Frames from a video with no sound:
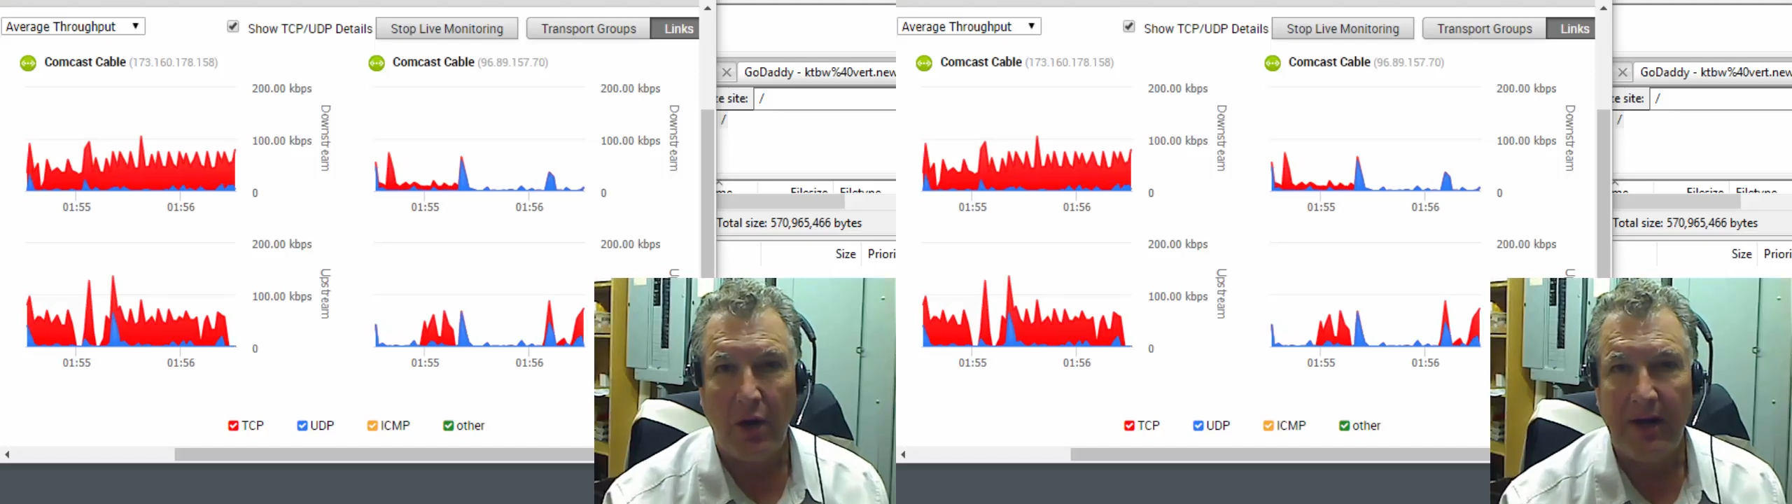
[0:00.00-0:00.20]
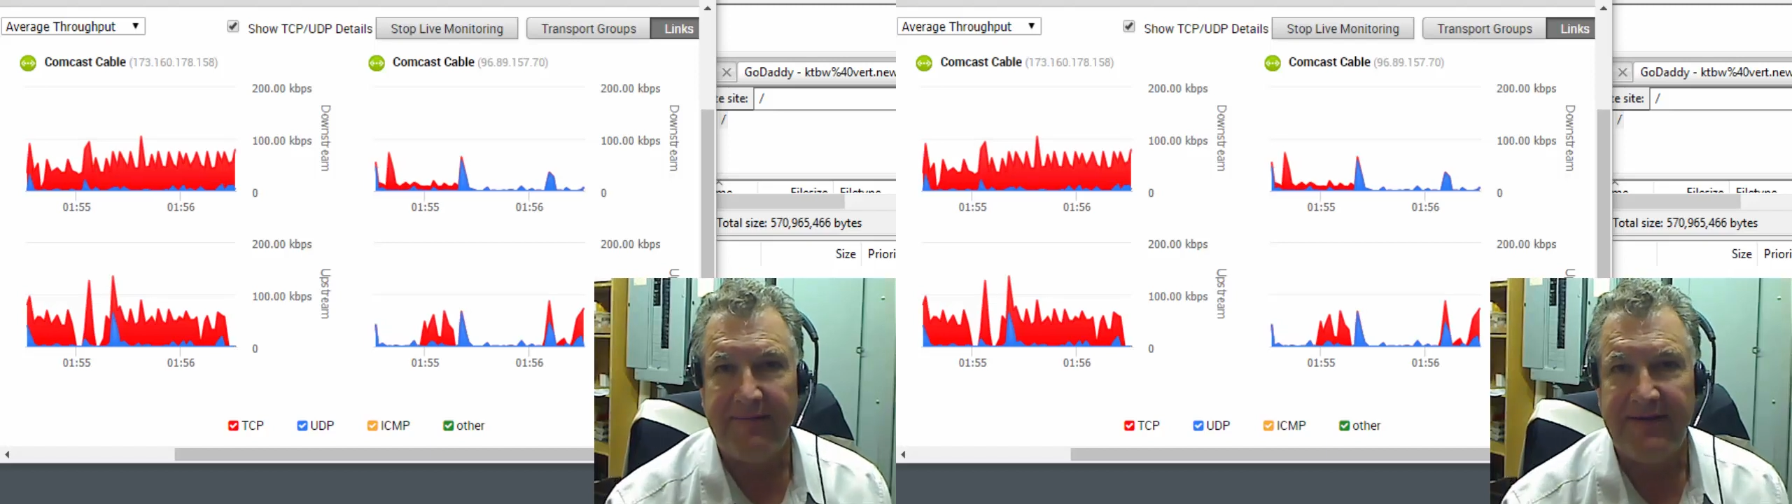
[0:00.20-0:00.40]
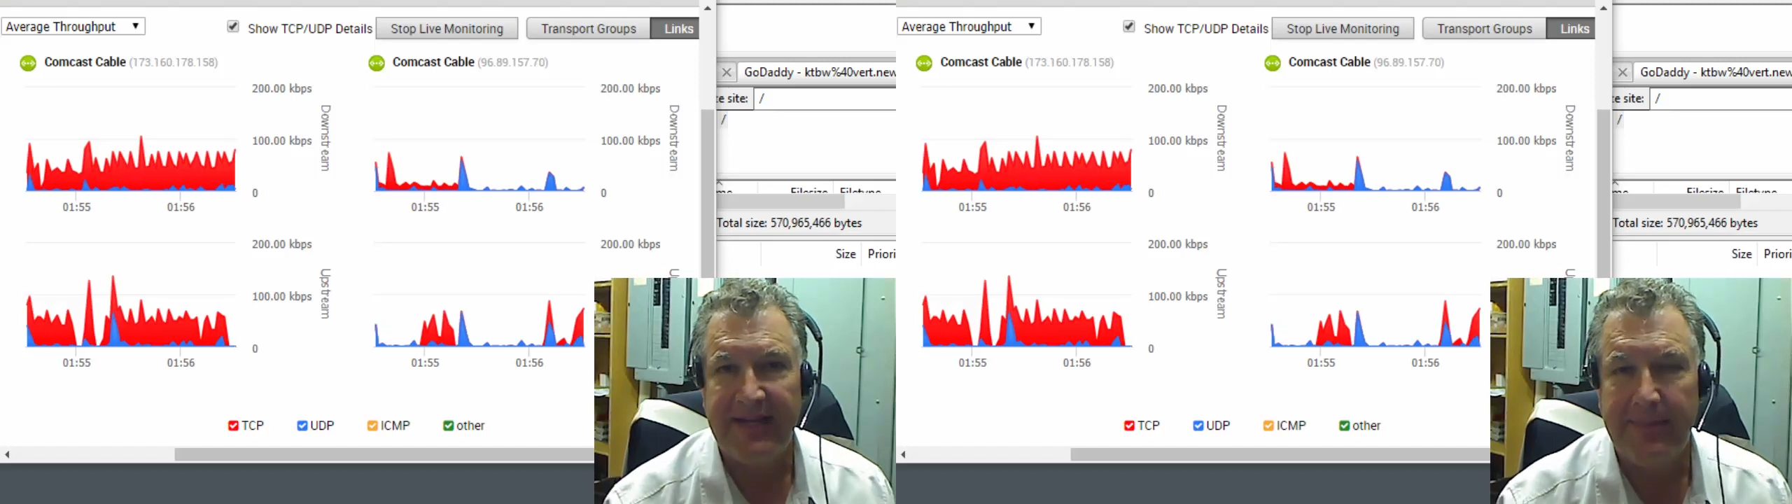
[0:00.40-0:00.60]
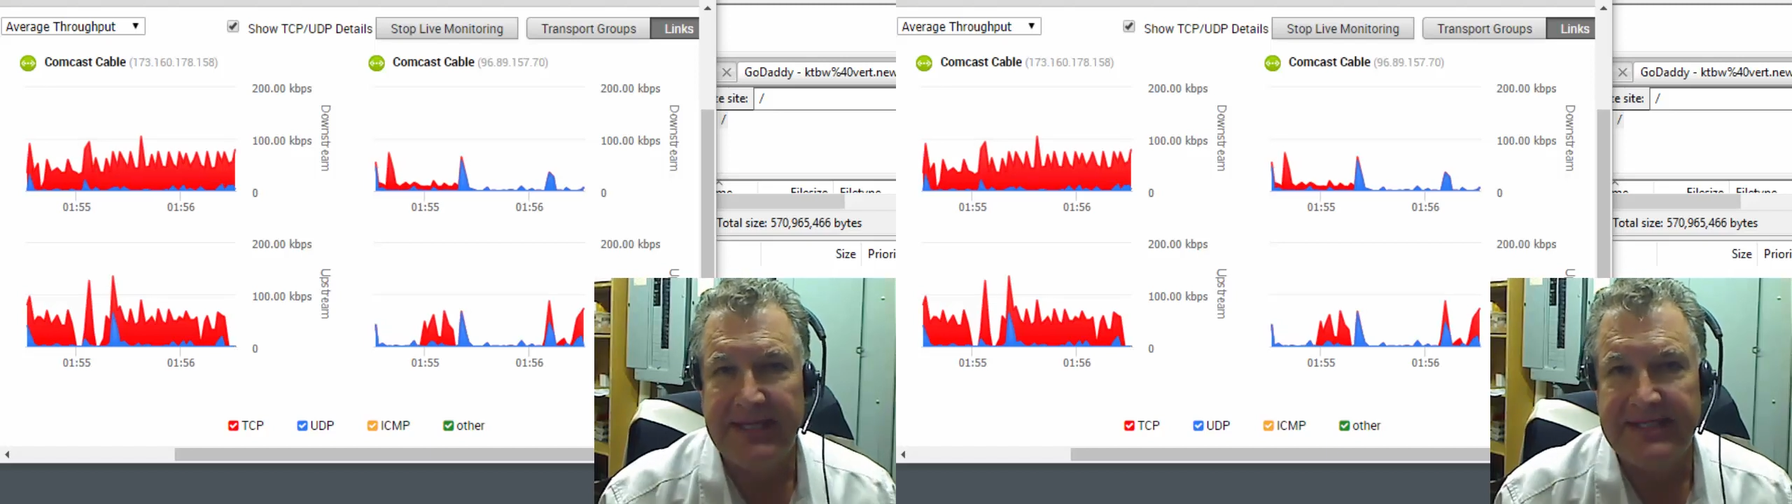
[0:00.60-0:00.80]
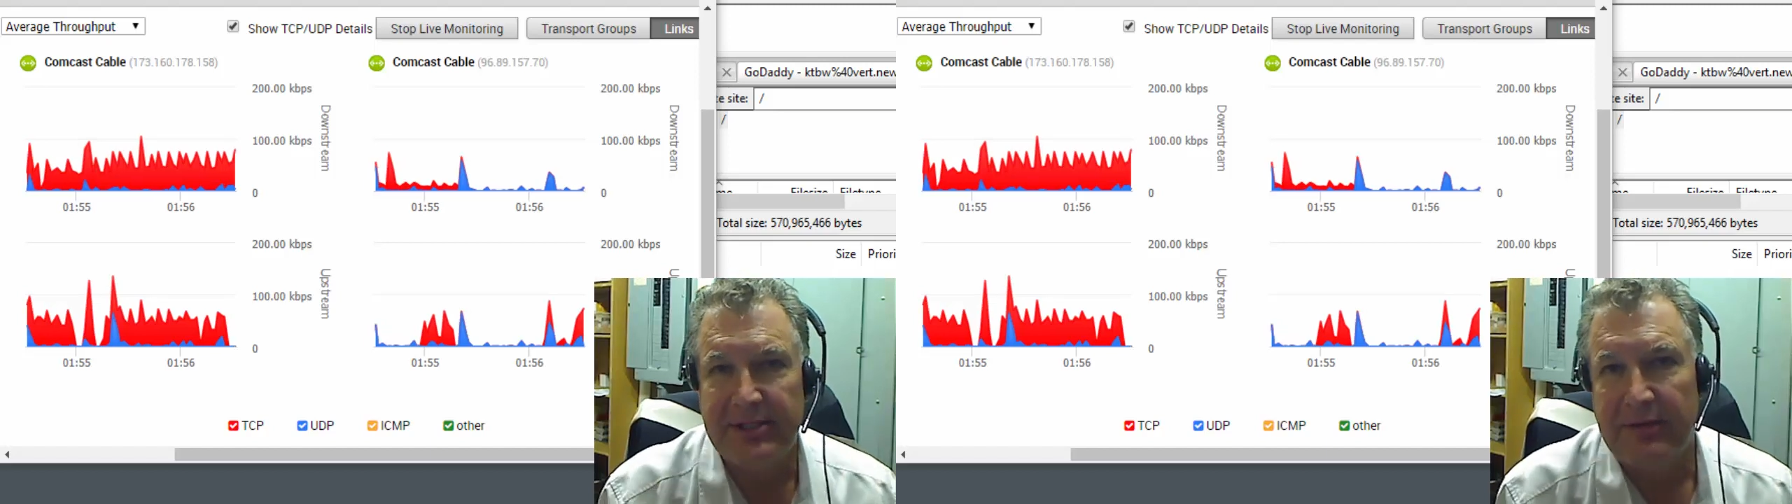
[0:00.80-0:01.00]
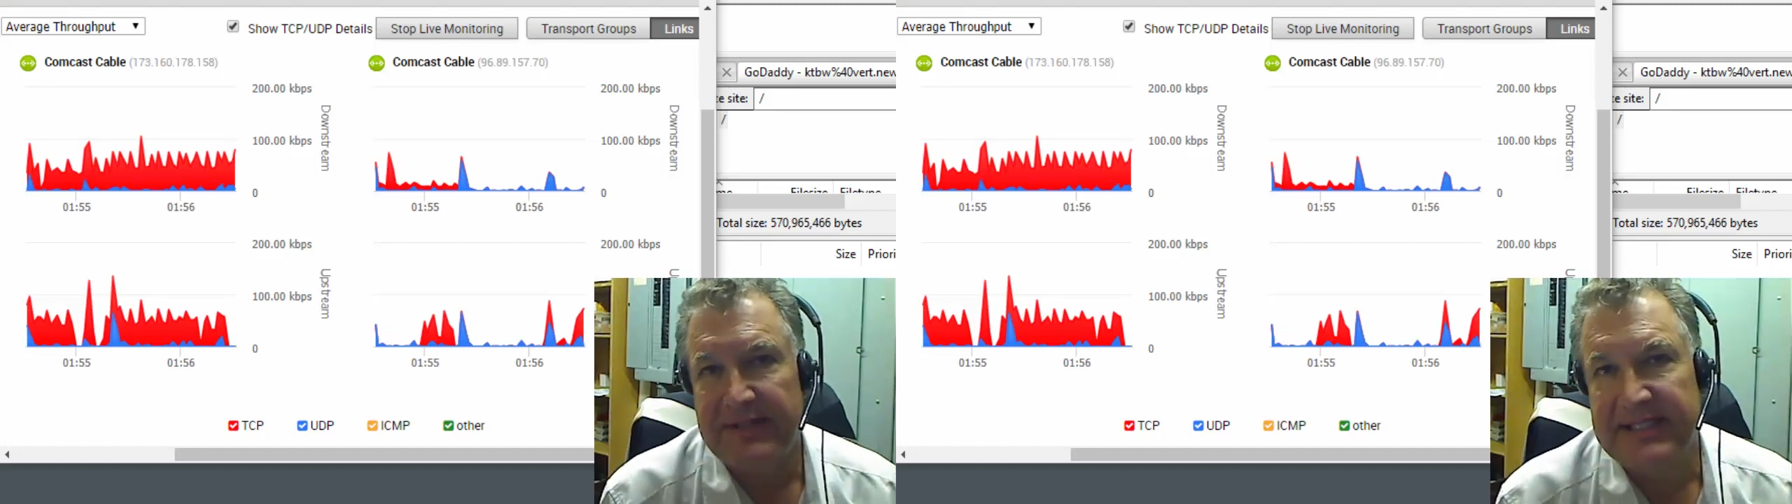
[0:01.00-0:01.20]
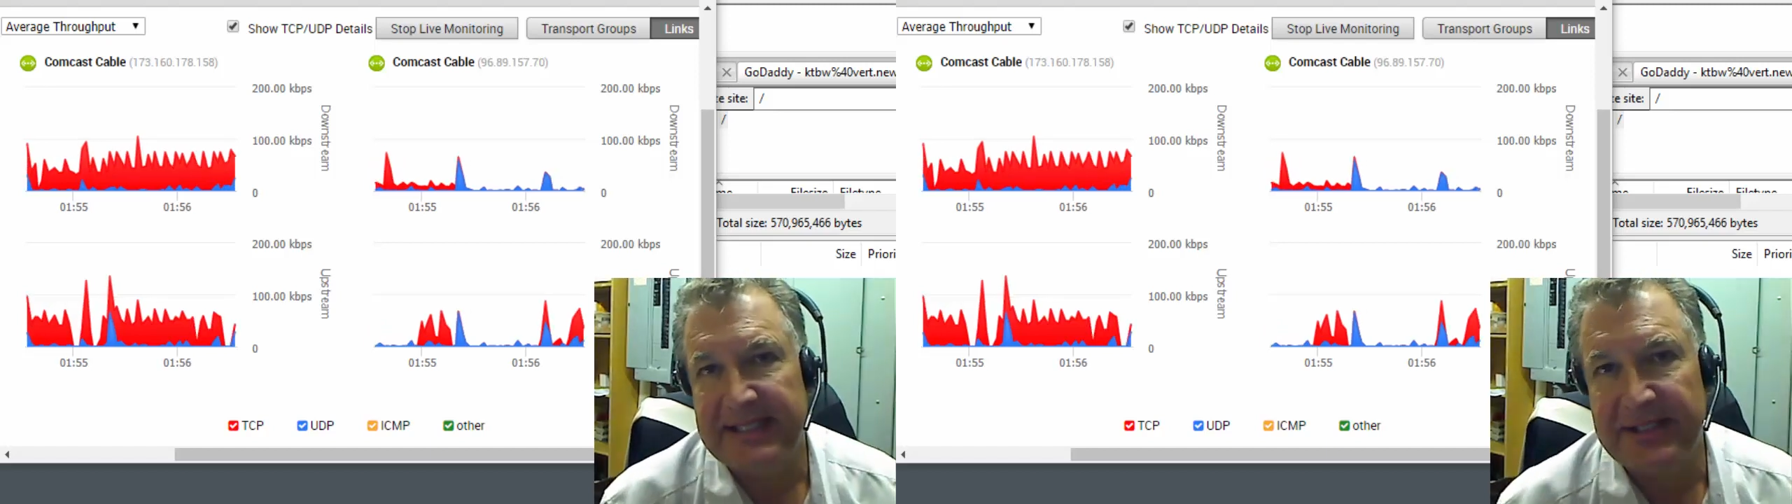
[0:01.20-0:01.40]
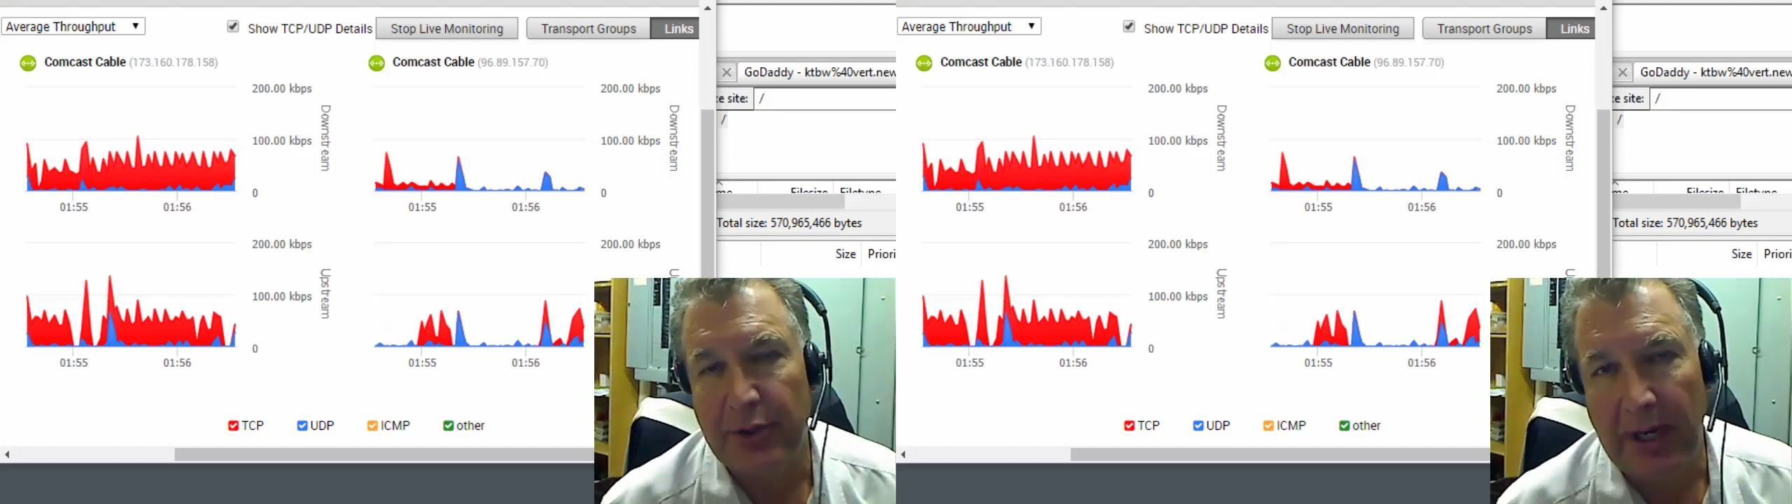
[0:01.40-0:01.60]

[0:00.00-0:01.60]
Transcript: Are all FTP services